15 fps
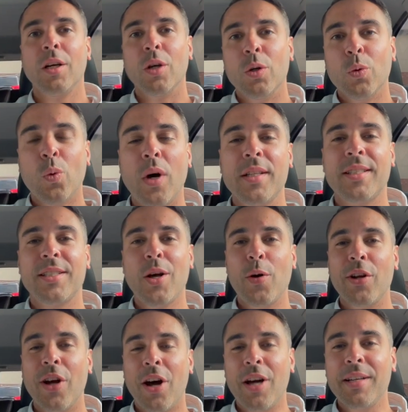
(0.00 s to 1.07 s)
What's
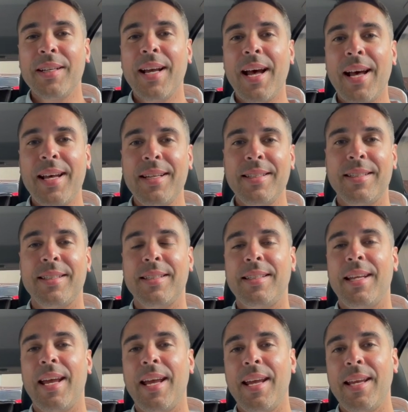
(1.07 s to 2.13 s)
going on, guys?
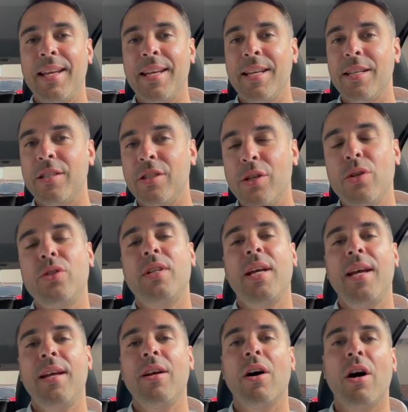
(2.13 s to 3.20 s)
Today is
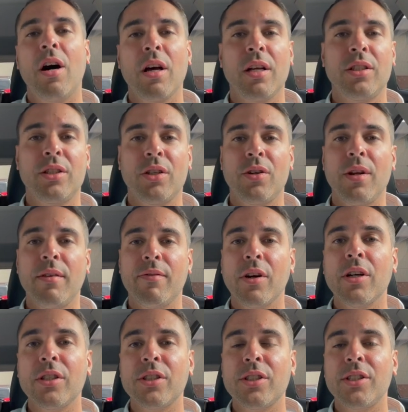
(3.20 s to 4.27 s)
Tuesday, August
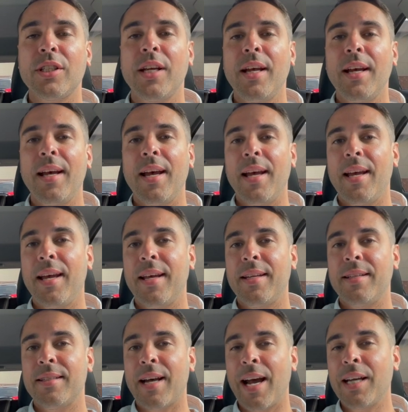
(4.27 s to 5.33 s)
31st,
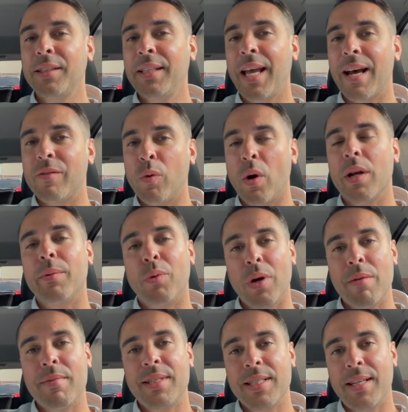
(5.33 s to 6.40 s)
and I only have one
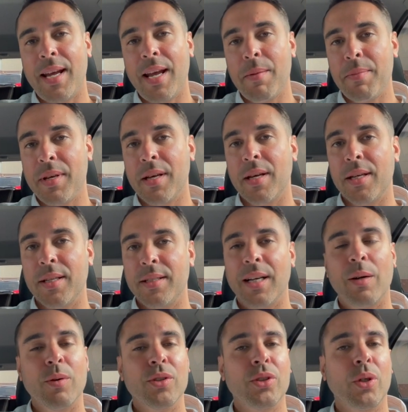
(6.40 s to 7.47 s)
appointment today because I
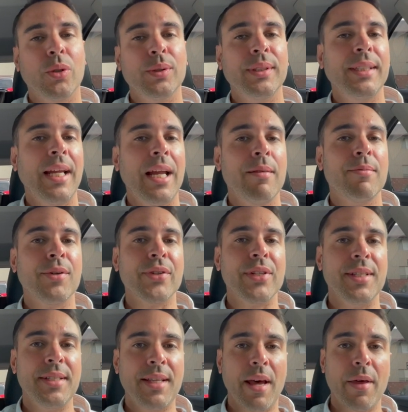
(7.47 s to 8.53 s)
was only able to
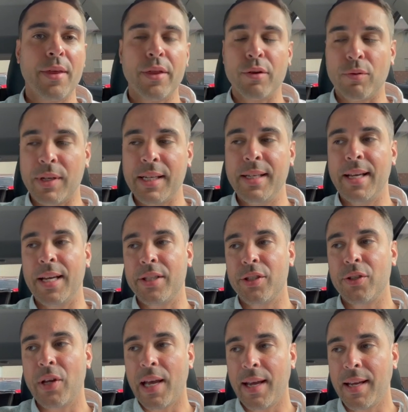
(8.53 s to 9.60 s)
set 3
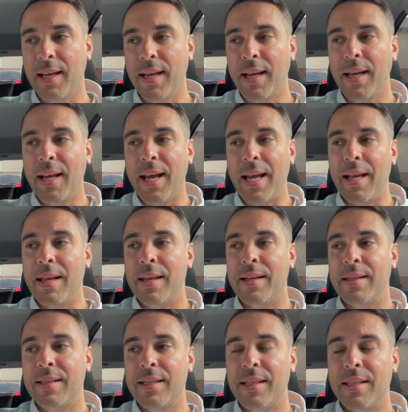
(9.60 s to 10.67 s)
yesterday,
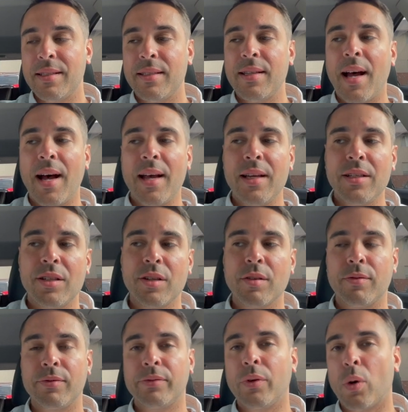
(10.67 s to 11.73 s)
and it's not until
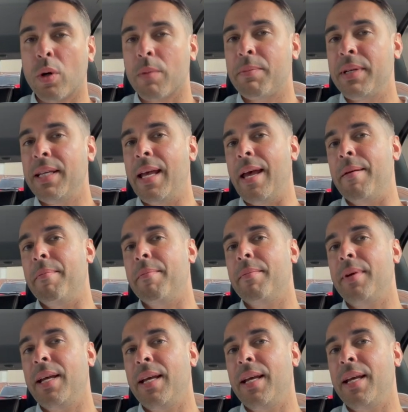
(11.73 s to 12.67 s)
4 p.m.